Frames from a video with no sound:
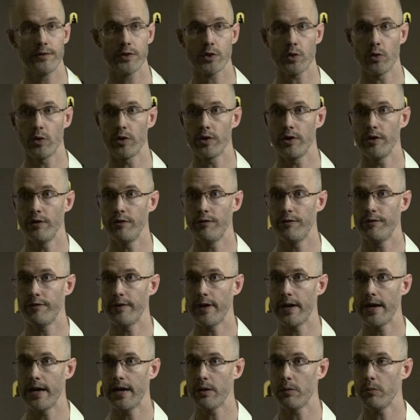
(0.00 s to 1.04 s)
sort of
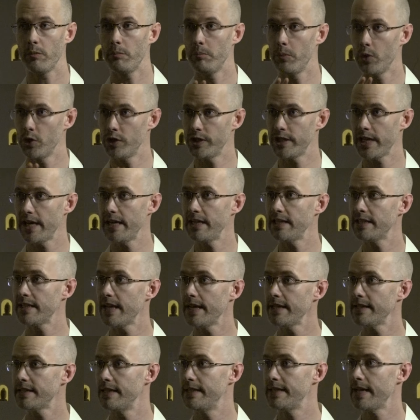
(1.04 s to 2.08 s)
uh, mundane
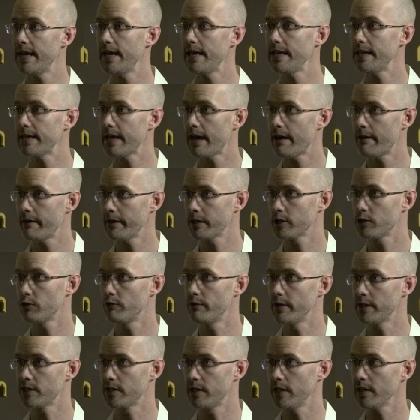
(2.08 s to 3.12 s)
day to -day
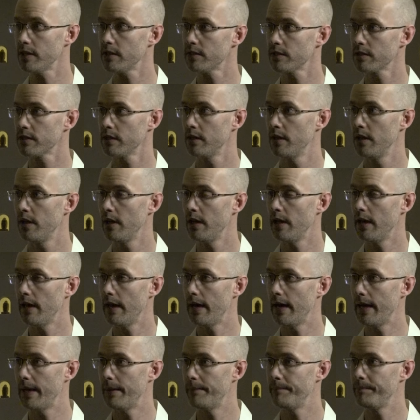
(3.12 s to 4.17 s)
characteristics
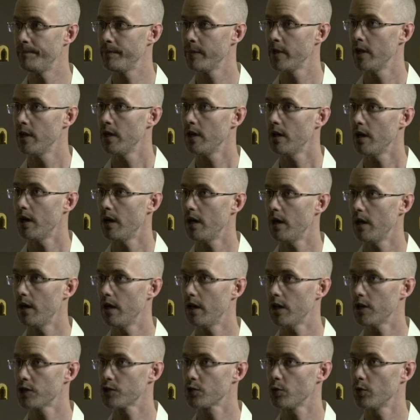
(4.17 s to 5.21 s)
um, a,
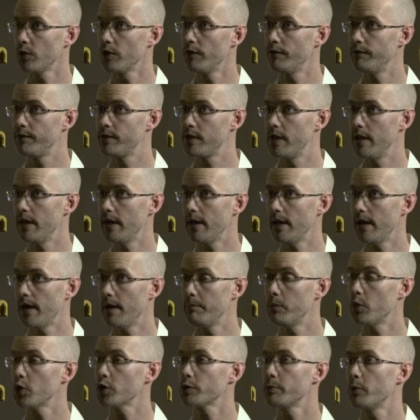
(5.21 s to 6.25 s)
uh, a, sort of uh,
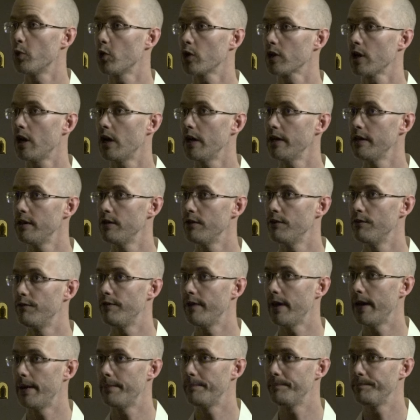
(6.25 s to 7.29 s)
much more kind of
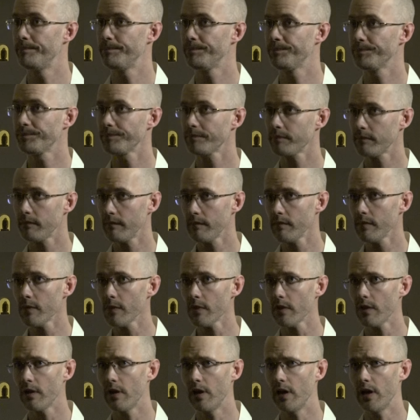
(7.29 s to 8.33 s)
um,
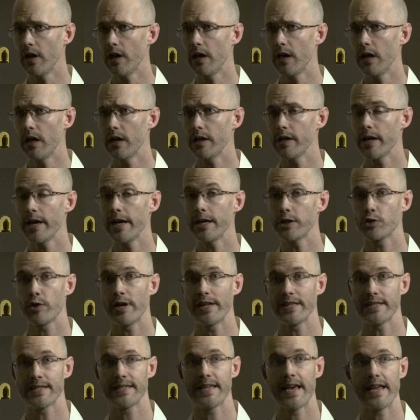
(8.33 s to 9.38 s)
uh, uh
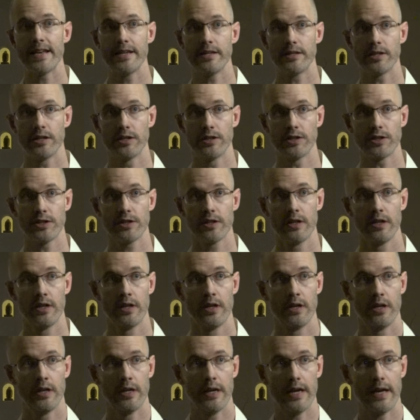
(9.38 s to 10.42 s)
transcendent
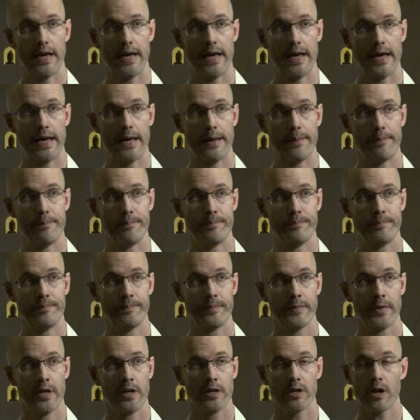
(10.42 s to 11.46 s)
um,
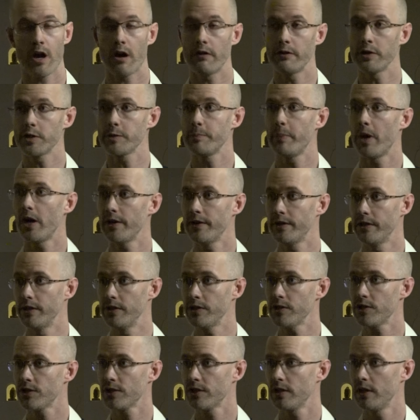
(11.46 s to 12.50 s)

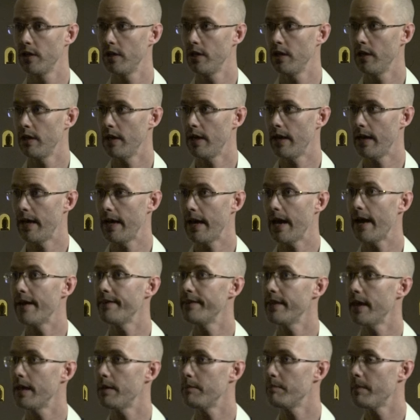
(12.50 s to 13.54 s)
correspondence, uh,
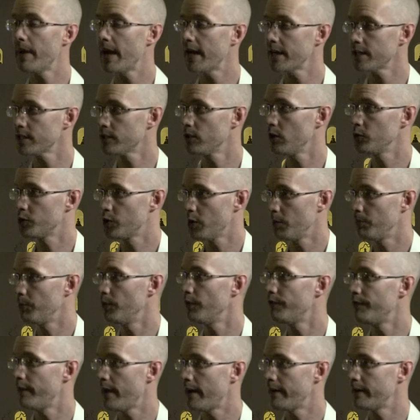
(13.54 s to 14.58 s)
and then match those up
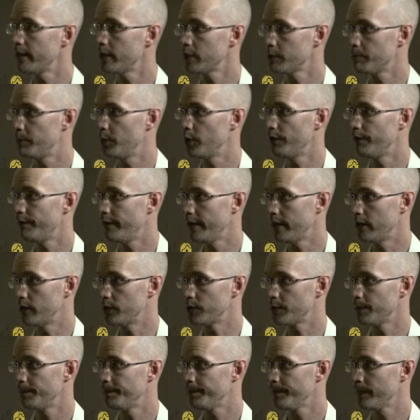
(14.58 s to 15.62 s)
with various Buddha
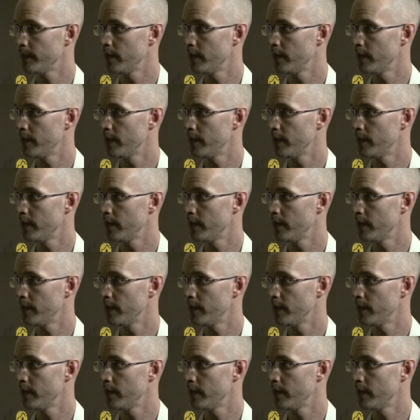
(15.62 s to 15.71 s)
figures.